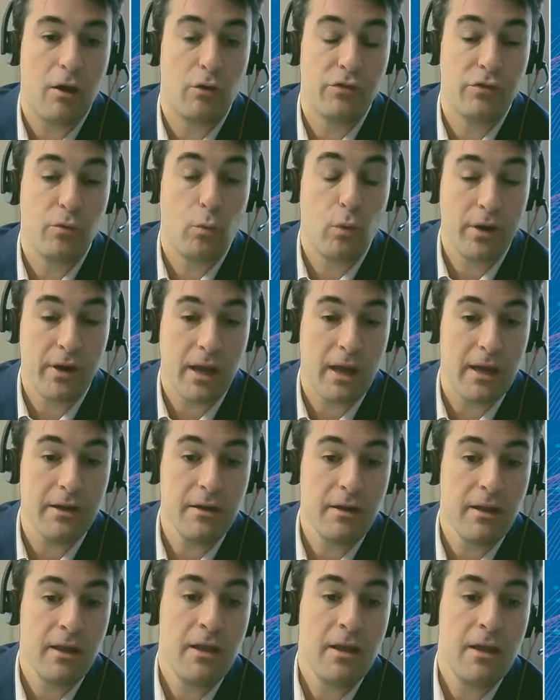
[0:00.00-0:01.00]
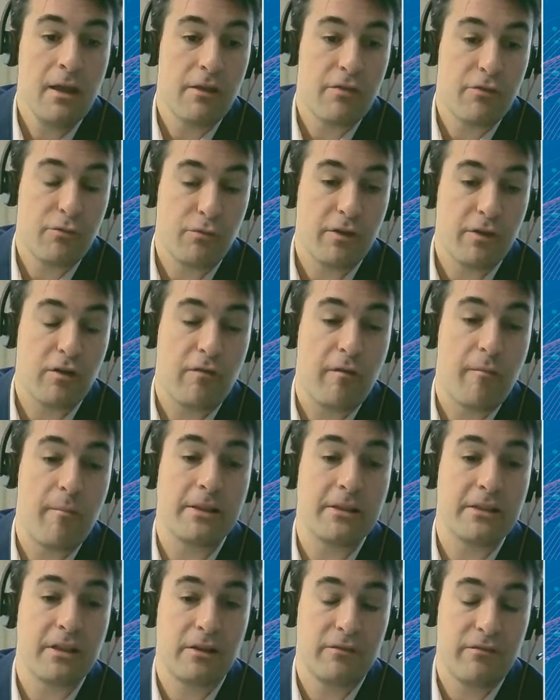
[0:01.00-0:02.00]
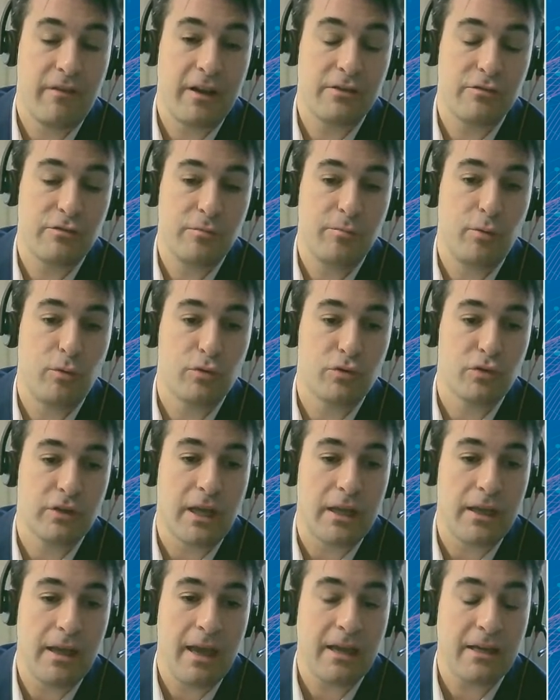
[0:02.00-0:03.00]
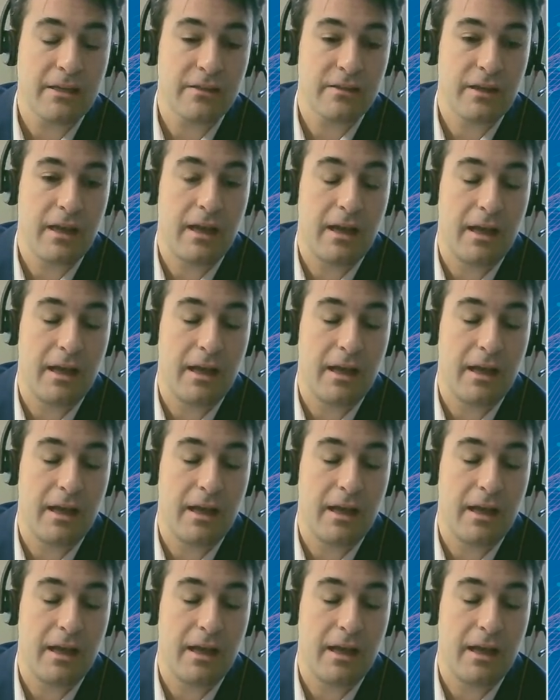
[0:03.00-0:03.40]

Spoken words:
On the one hand, through the Governmental Advisory Board to Gaia-X,